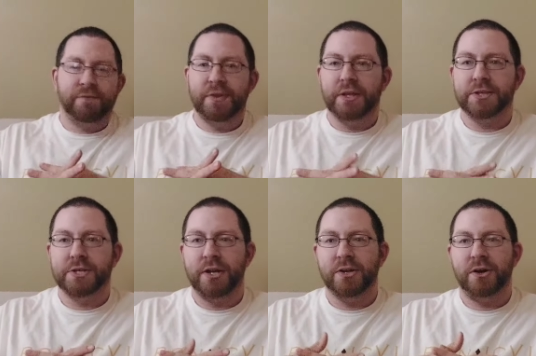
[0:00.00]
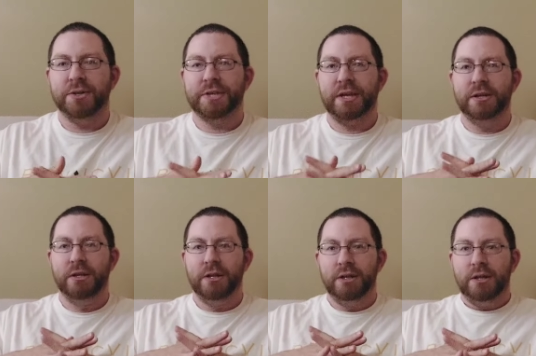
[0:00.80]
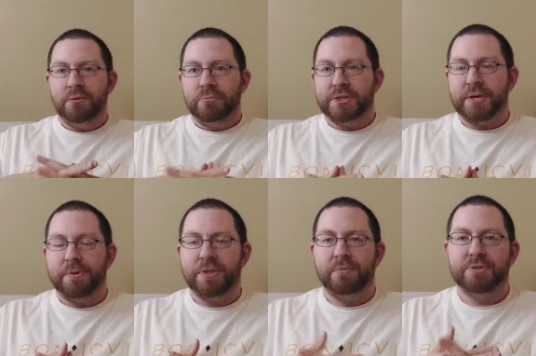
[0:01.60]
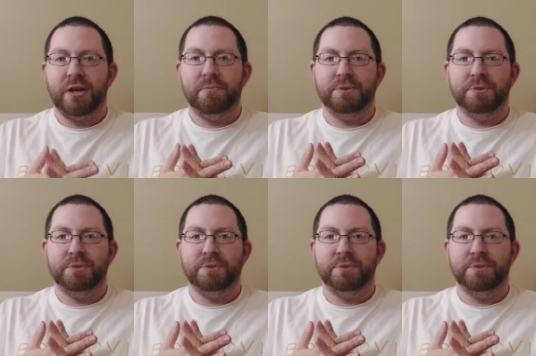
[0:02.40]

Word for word: If you like this kind of content, Please give me a thumbs up,